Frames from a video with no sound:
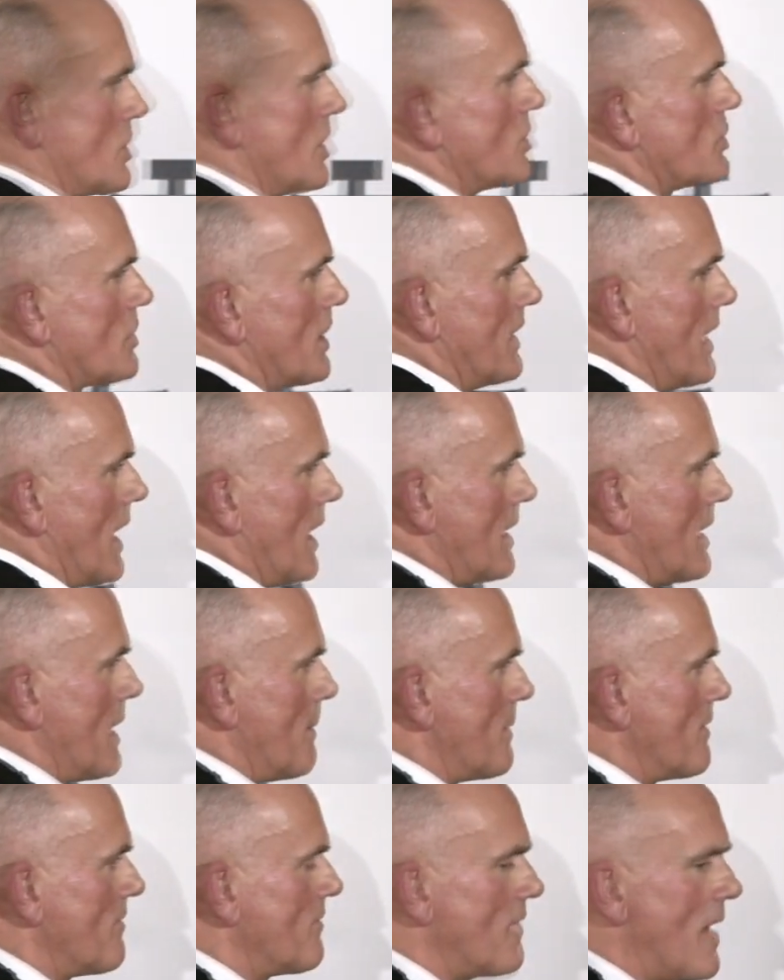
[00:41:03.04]
Chanel No.
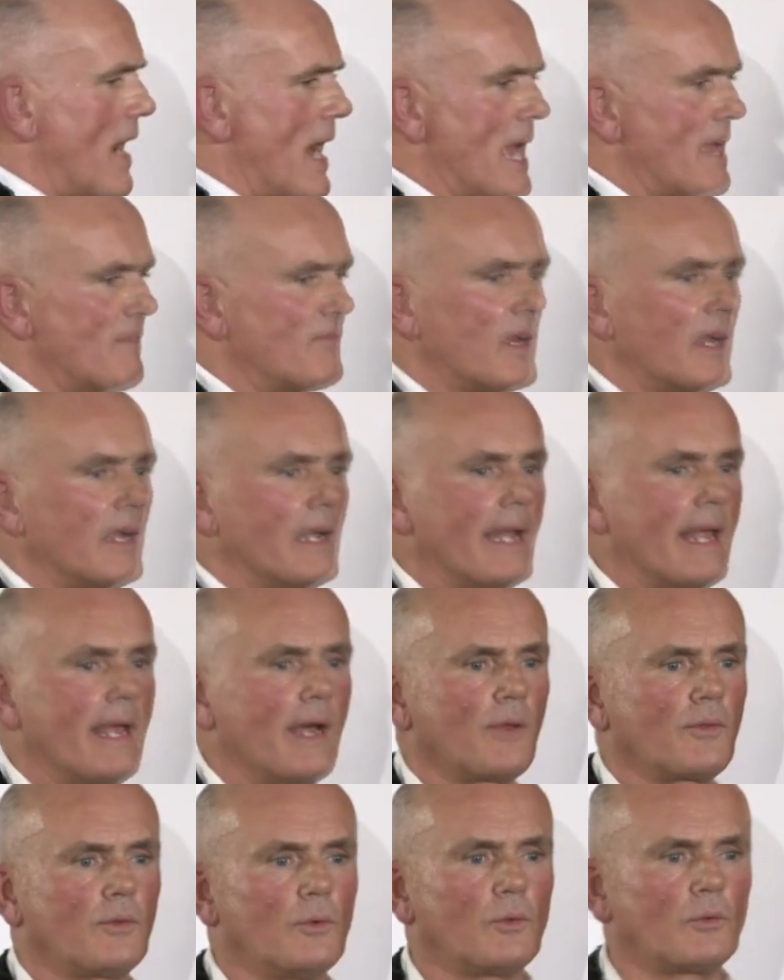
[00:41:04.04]
5, L'Air
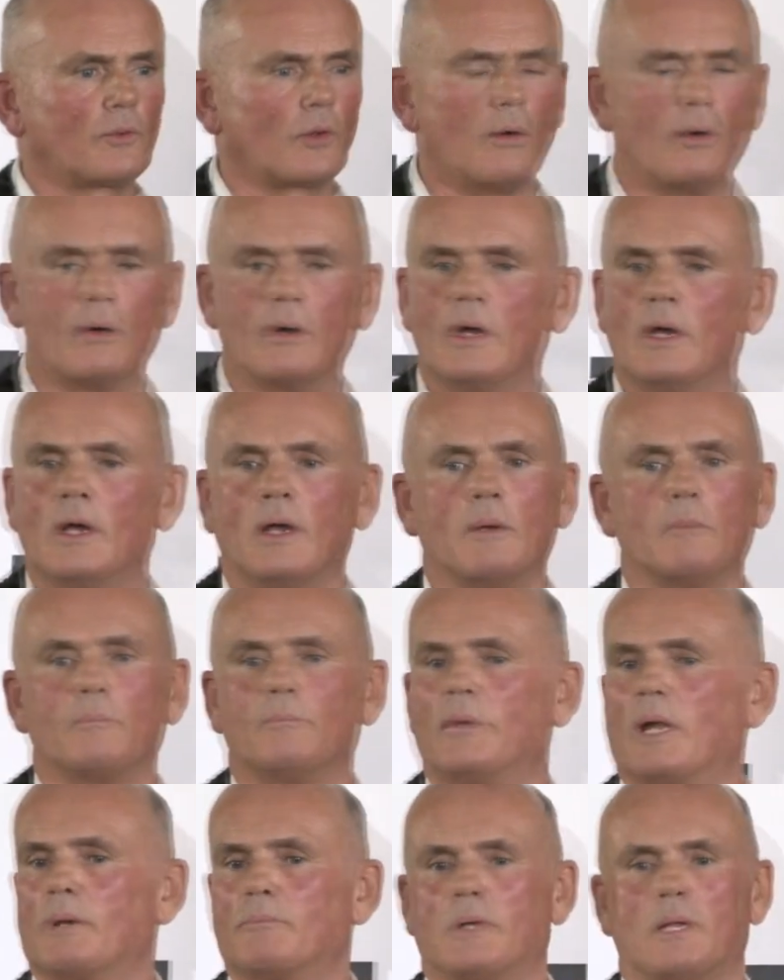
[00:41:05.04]
du Temps,
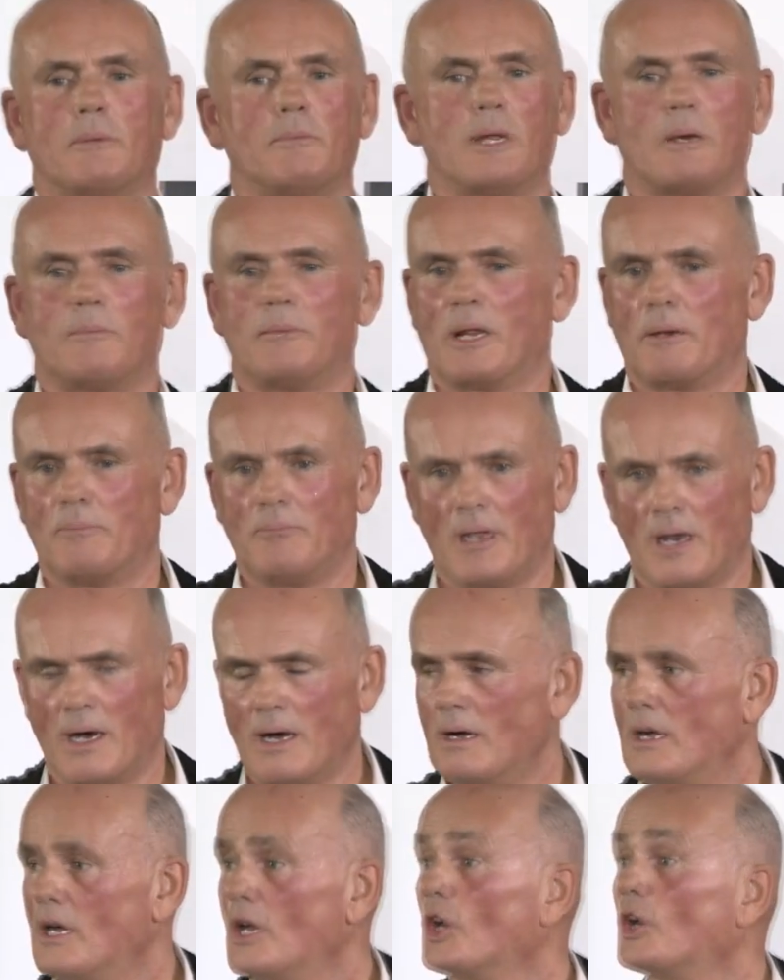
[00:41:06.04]
blah, blah, blah, blah, blah,
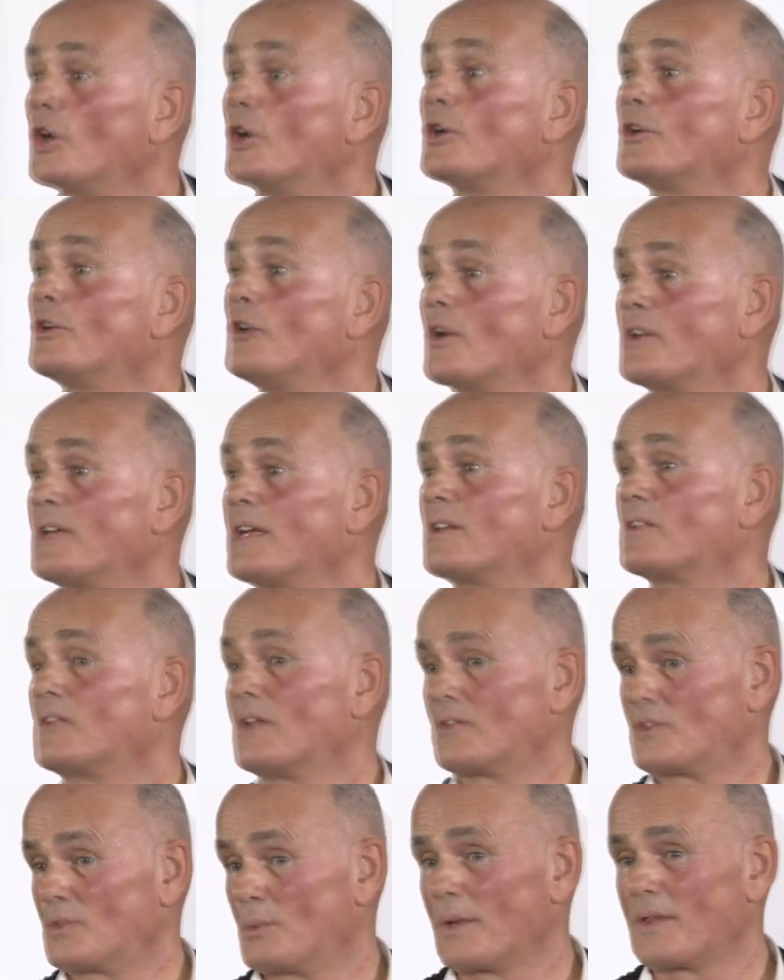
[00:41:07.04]
could not exist
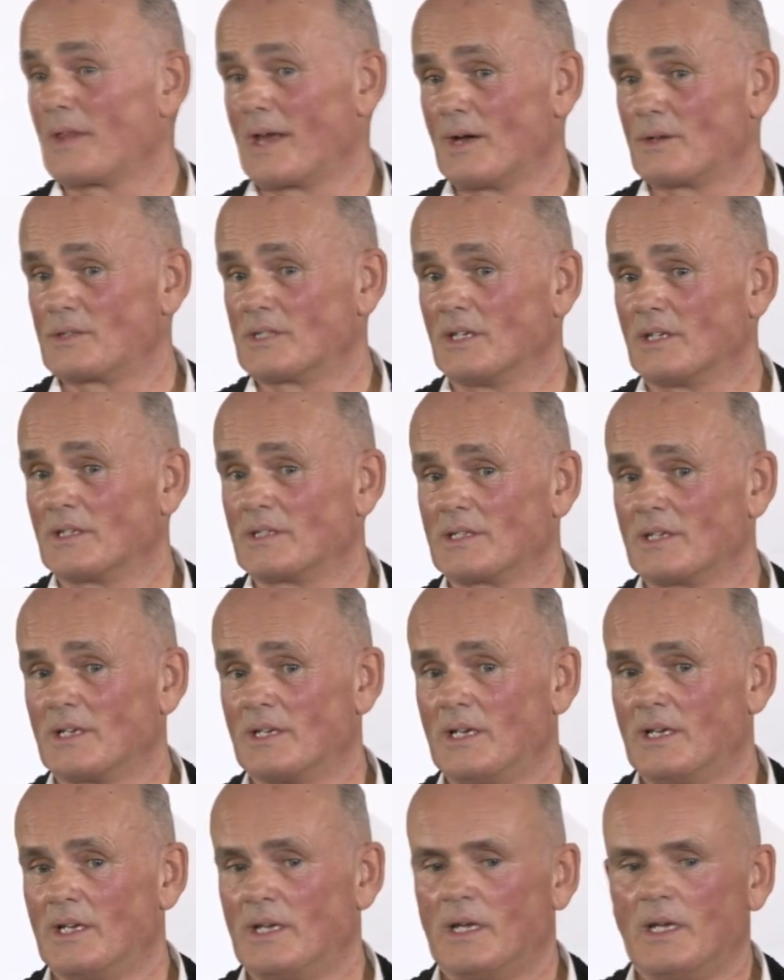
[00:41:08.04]
without
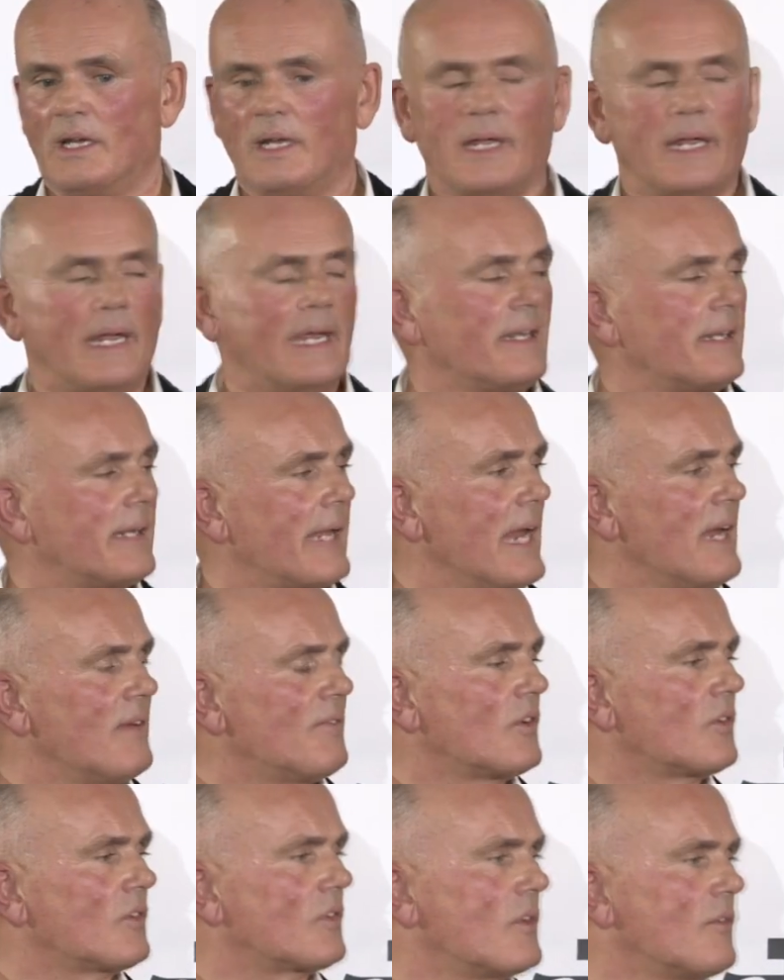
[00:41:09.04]
it. It gave
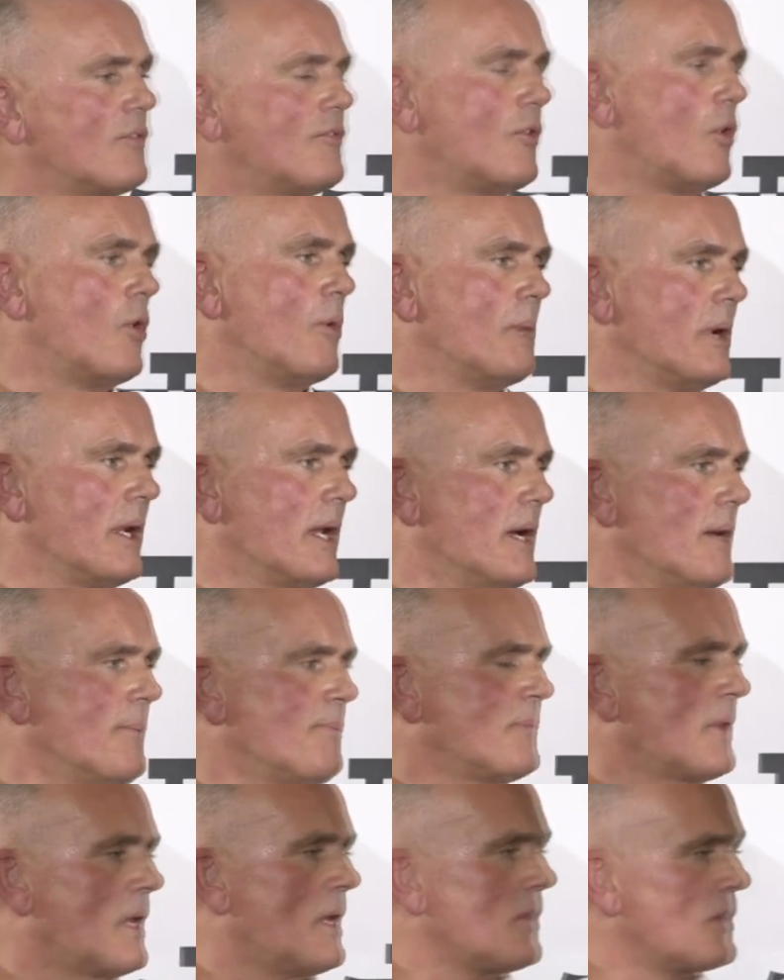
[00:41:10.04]
us the formula,
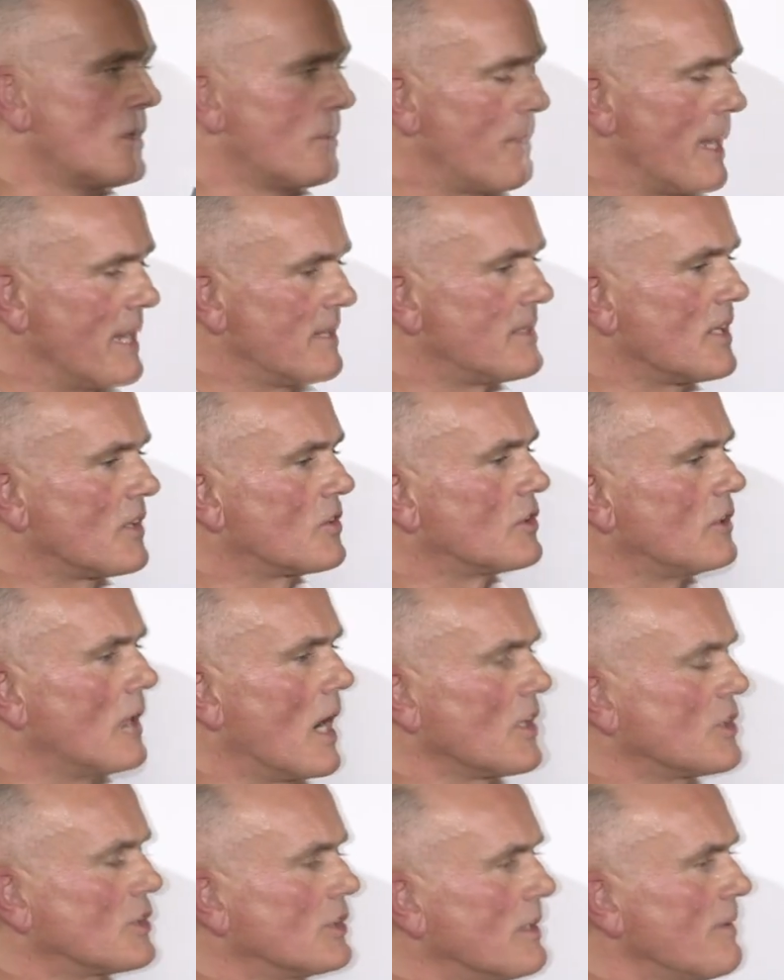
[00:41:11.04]
the basic
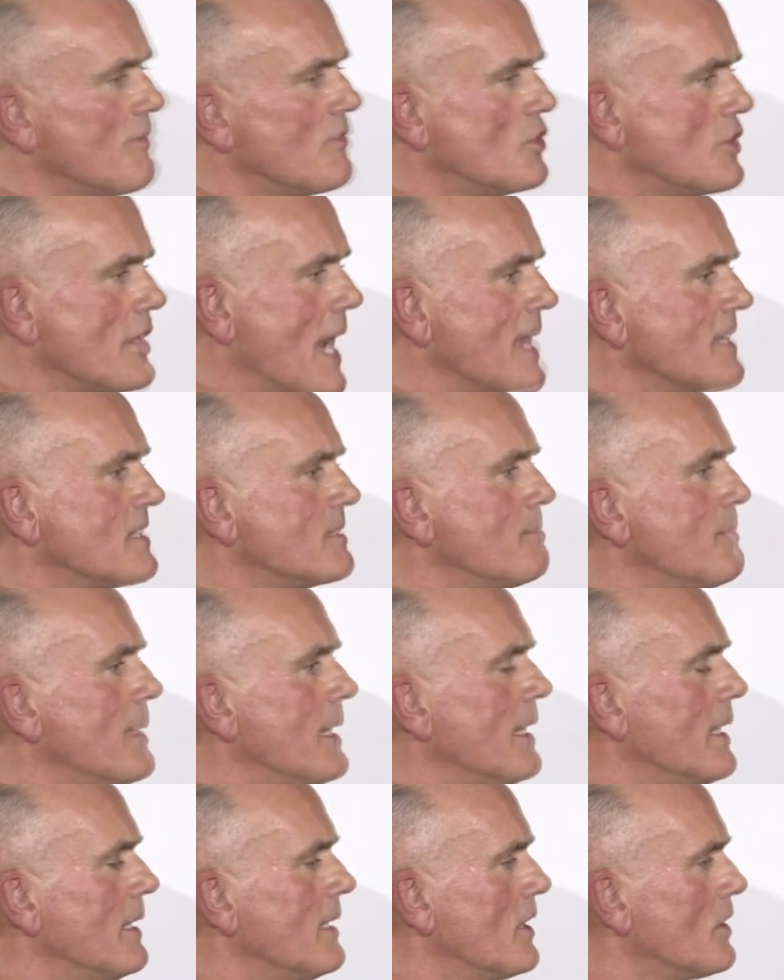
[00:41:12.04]
structure of
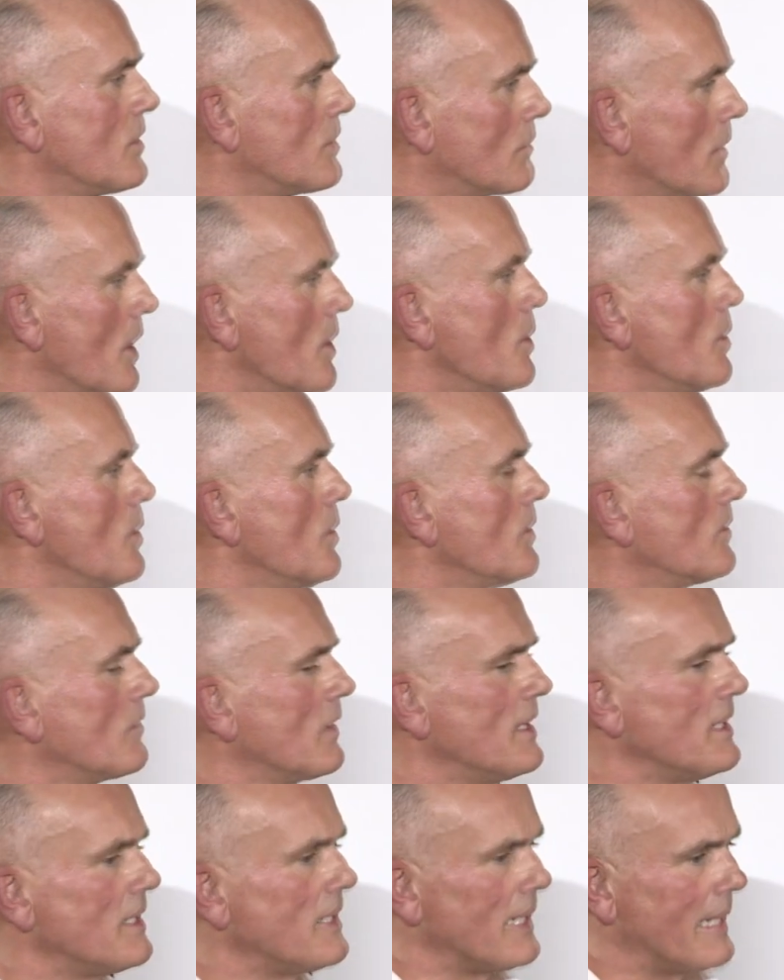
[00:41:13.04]
jasmine and rose
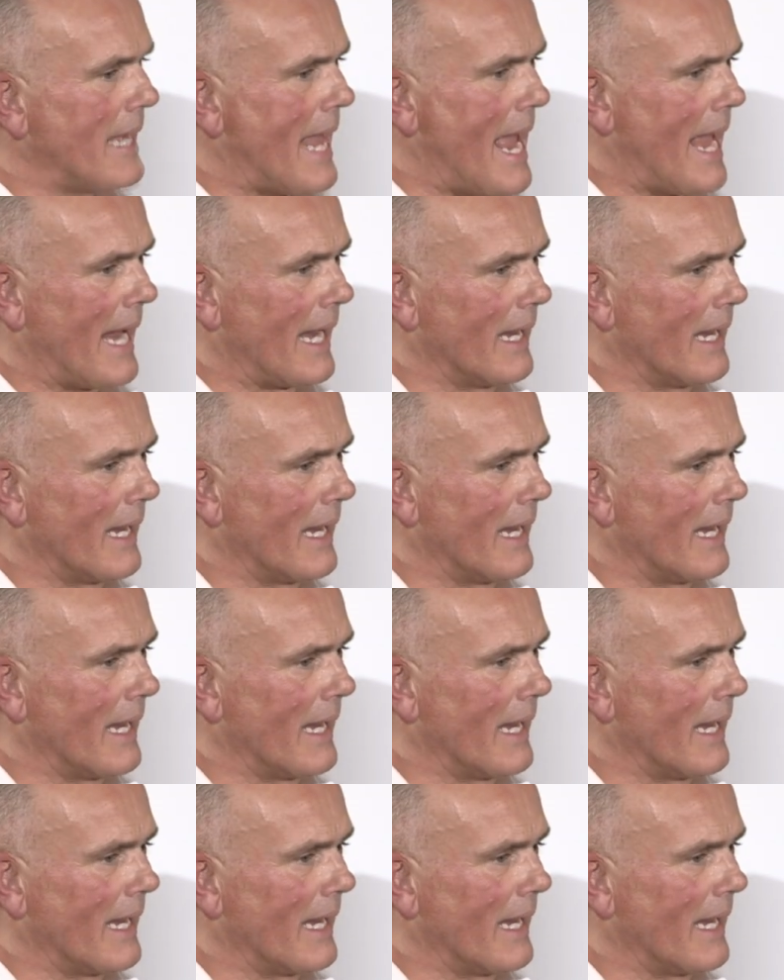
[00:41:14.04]
and ylang